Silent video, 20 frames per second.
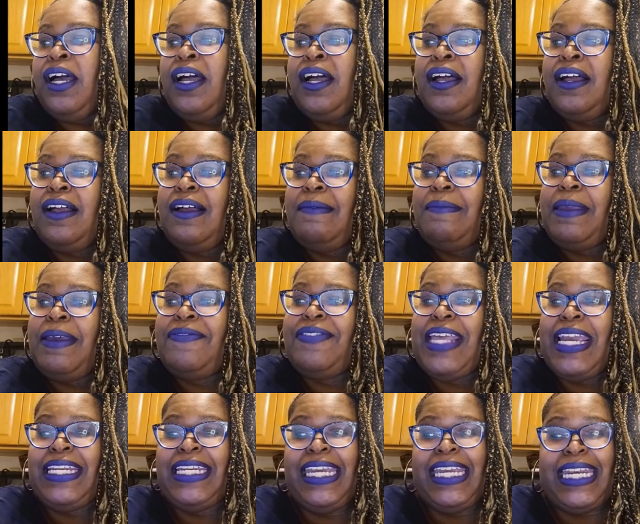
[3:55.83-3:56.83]
if
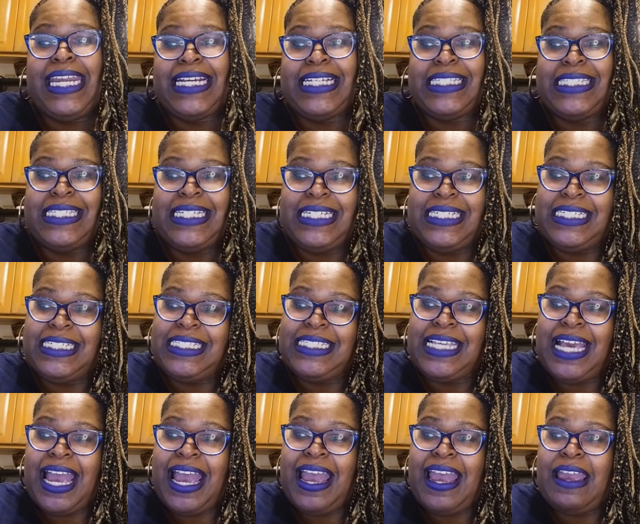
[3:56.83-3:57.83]
they need extended
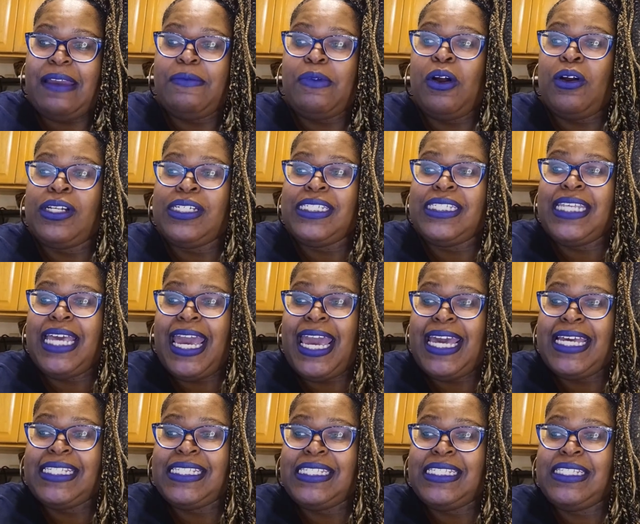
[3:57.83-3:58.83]
time on
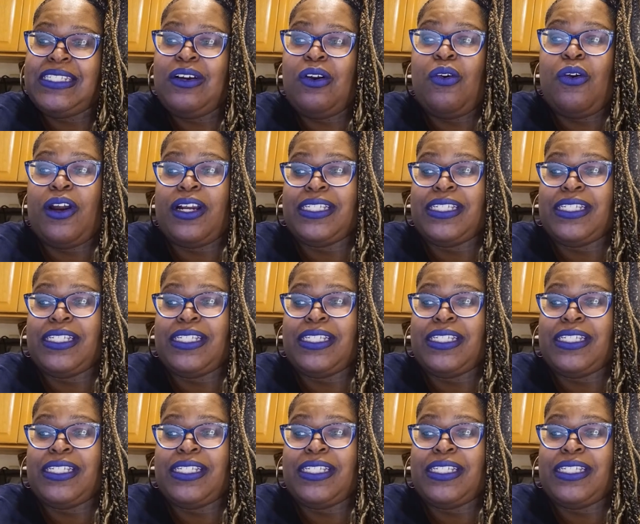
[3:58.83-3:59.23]
tests or